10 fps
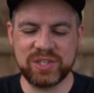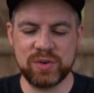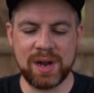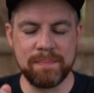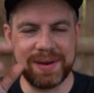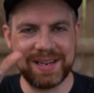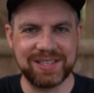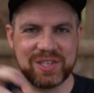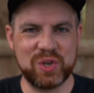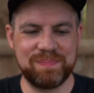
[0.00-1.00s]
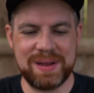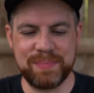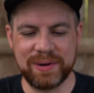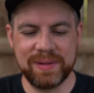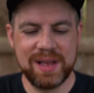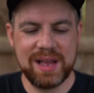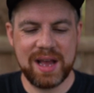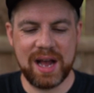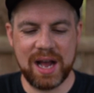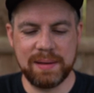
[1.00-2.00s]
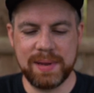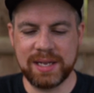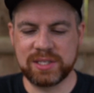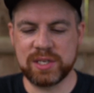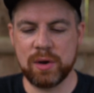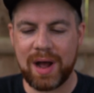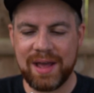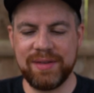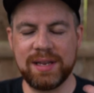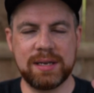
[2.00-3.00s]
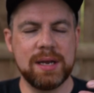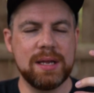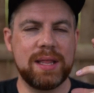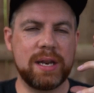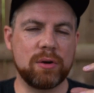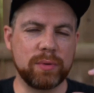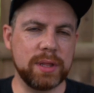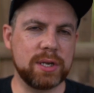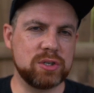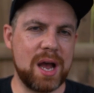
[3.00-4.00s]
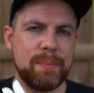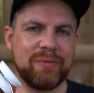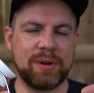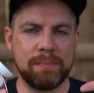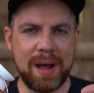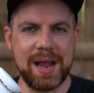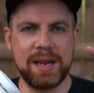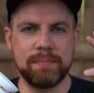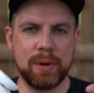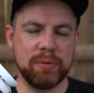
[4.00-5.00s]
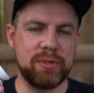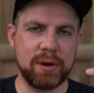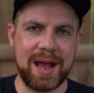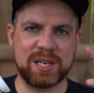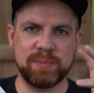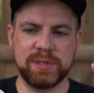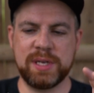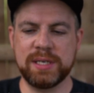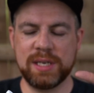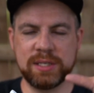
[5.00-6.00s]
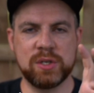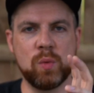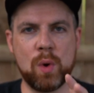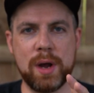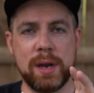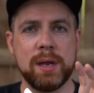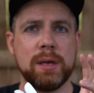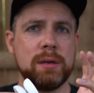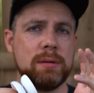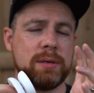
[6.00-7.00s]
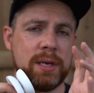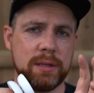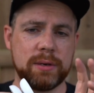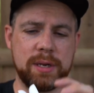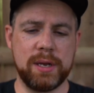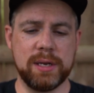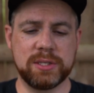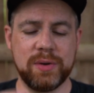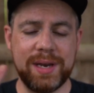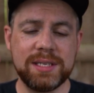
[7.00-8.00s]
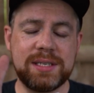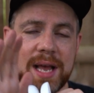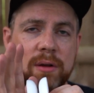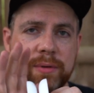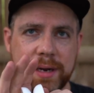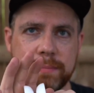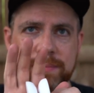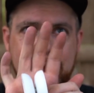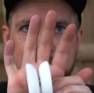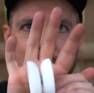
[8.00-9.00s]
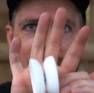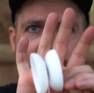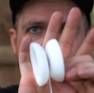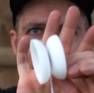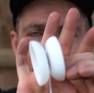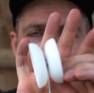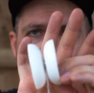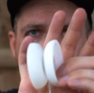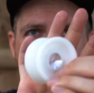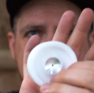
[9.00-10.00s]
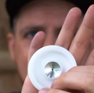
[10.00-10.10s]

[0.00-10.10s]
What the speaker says: companies. And so I think they did a really good job of combining both their expertise into one killer yo-yo. So it is Delrin, by the way, and it's